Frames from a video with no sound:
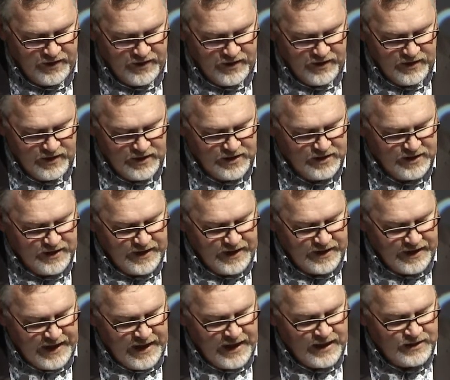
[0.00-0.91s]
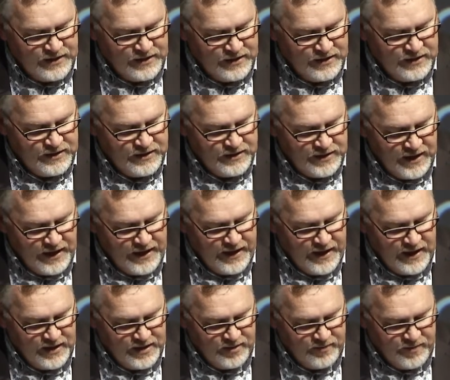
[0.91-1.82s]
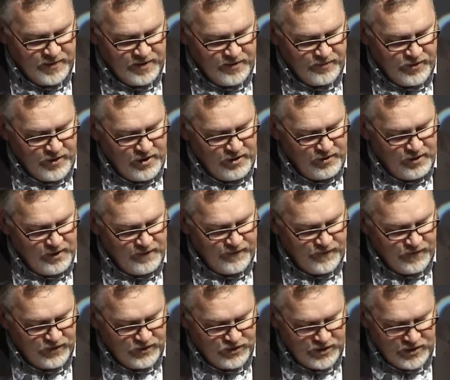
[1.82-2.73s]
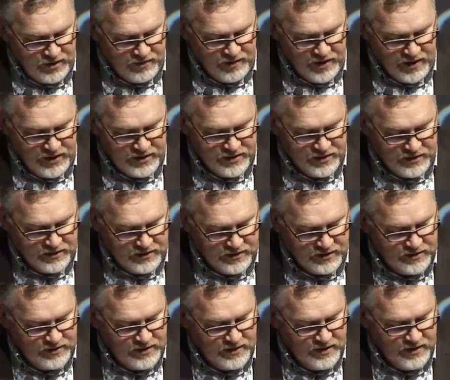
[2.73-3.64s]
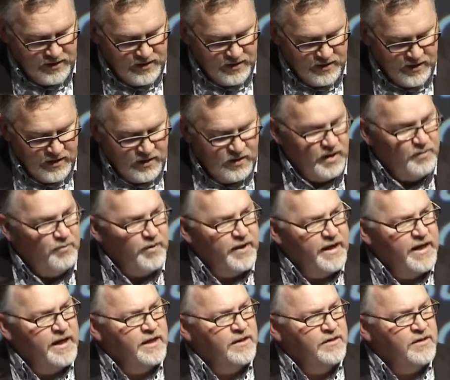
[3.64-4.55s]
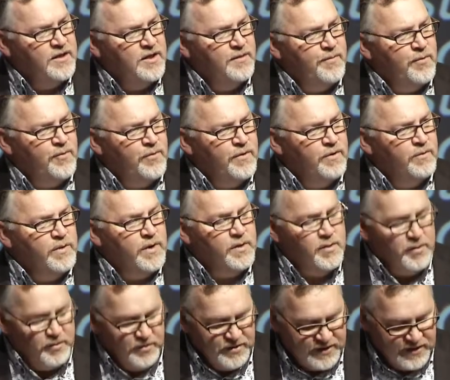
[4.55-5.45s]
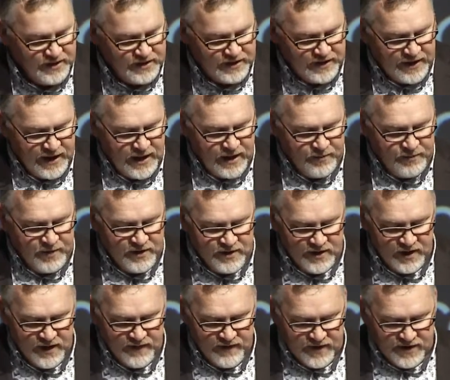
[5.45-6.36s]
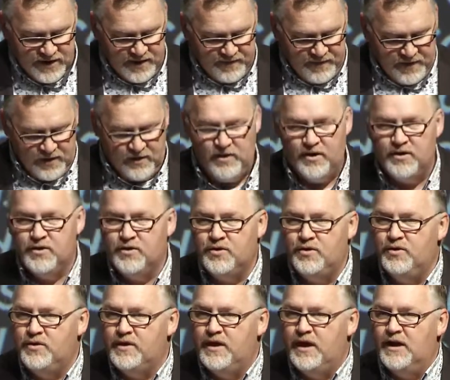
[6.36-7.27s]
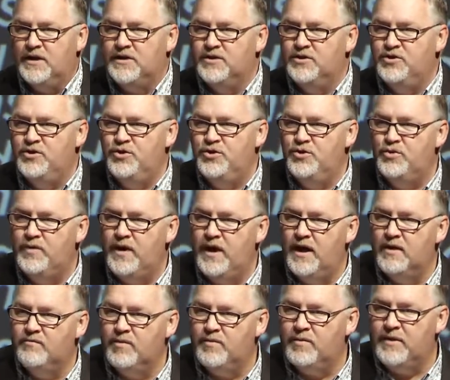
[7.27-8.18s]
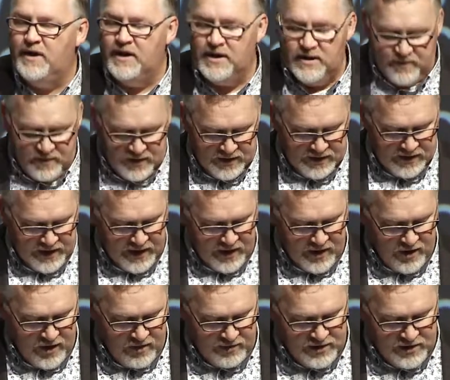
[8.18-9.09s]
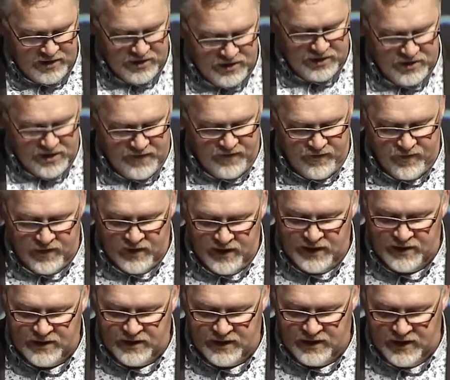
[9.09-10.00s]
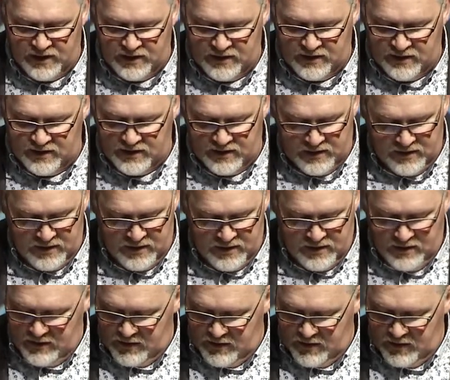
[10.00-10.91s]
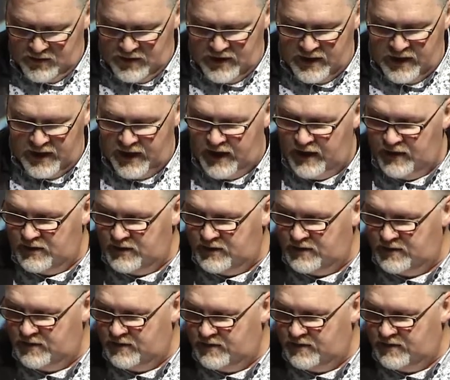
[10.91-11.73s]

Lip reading: This is the largest state housing build program for generations. And we're getting to the point where we'll sustainably deliver something like 2,000 new and replacement state homes each year for at least the next 2 decades.